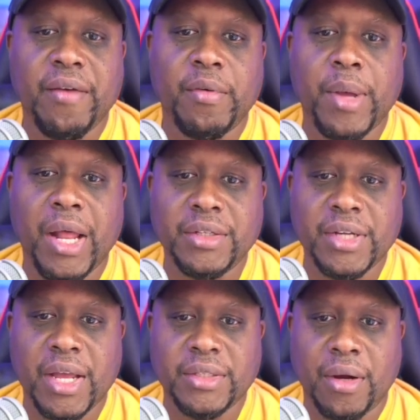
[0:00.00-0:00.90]
have
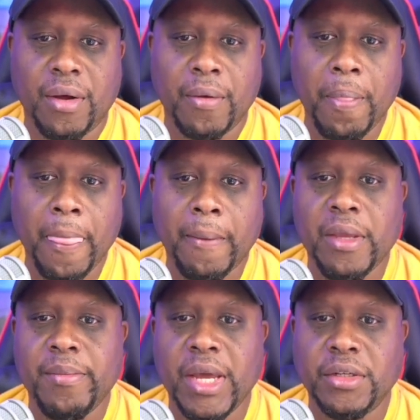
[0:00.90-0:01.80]
apologized at all.
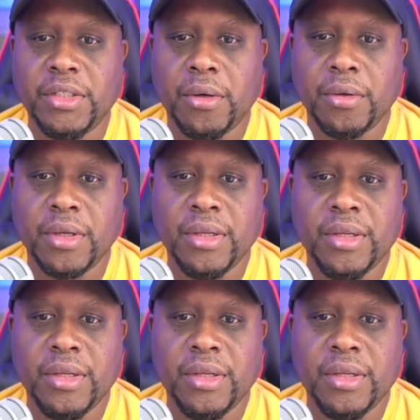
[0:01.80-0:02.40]
He made a joke.